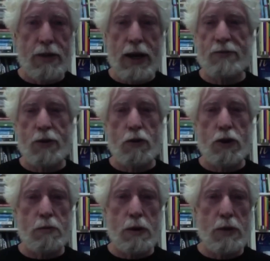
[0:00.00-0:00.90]
That phone
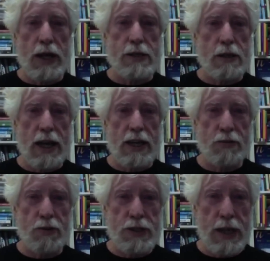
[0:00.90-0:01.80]
could be made to
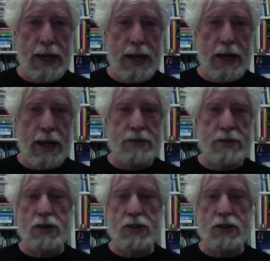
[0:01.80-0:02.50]
last for decades.